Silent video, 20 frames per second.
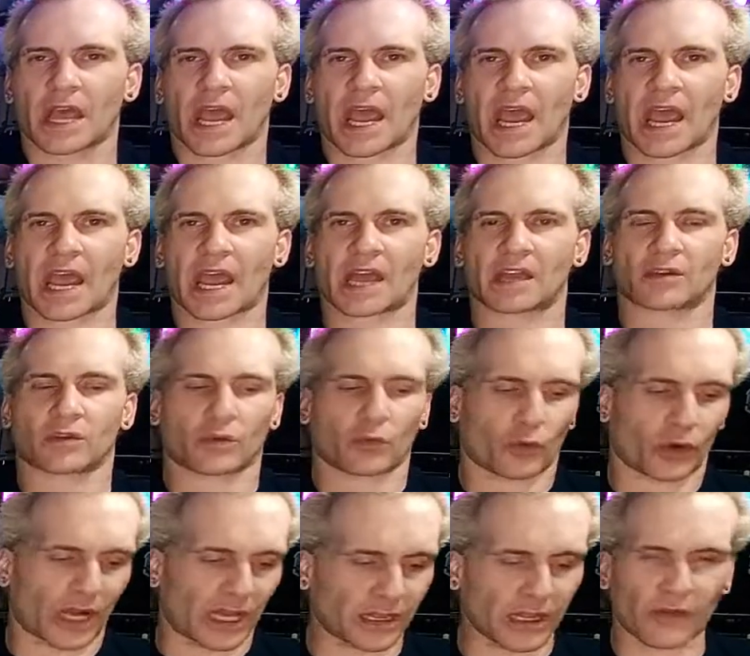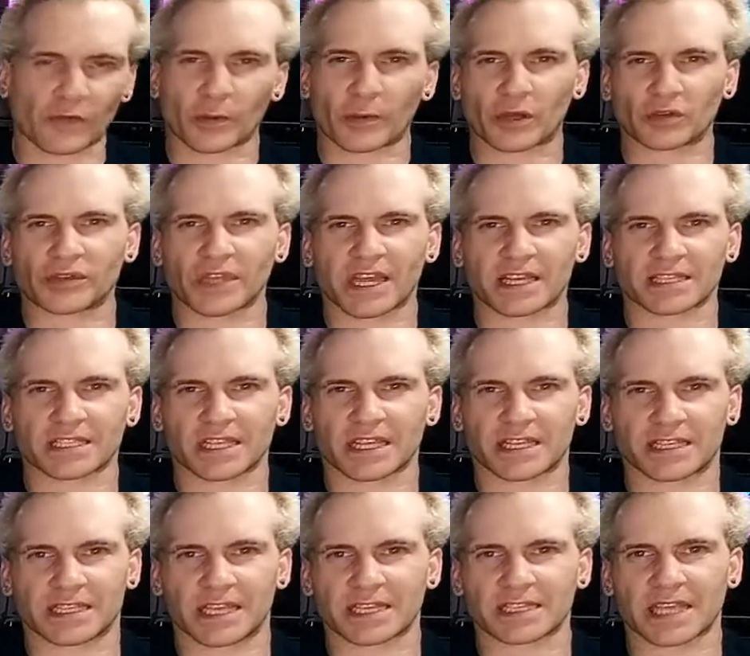And what I love about this
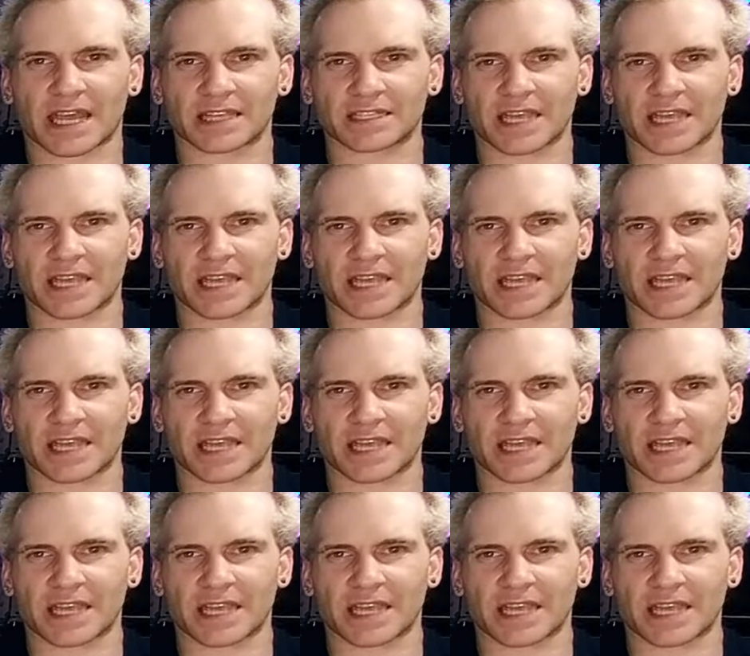is this has